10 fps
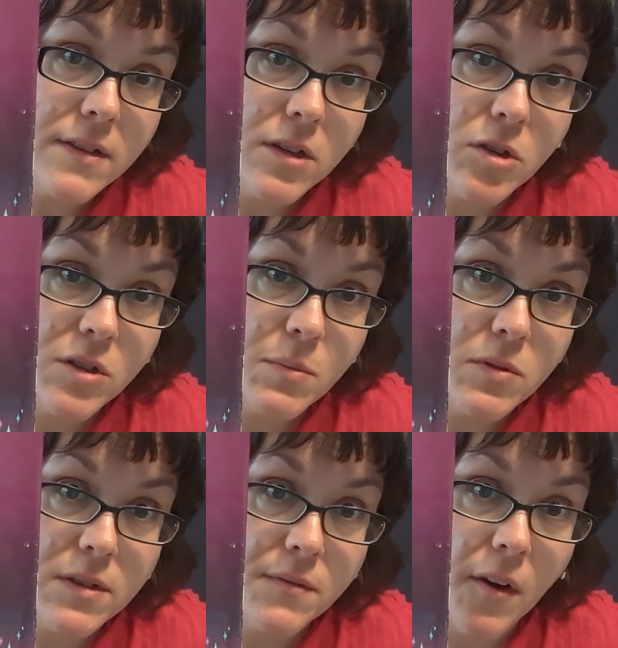that you're
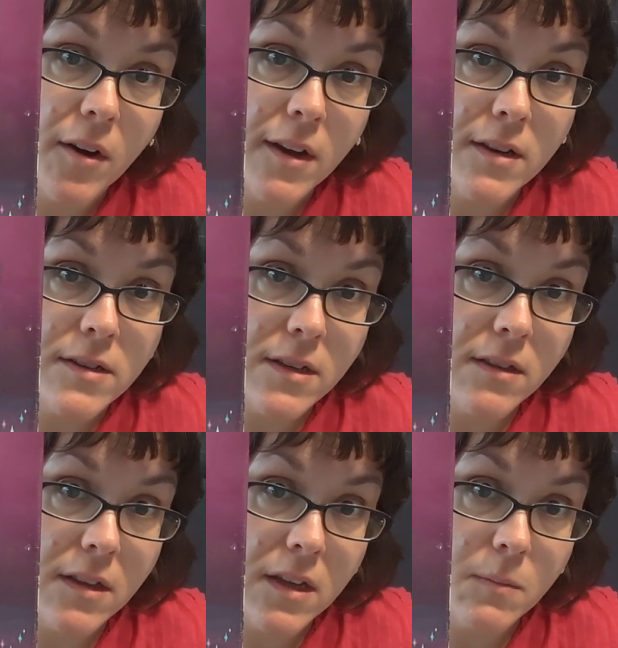supposed to find in
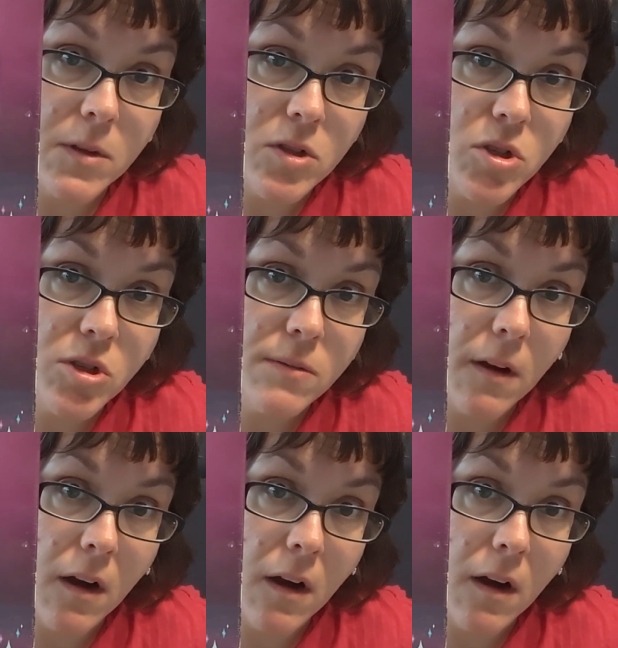the image.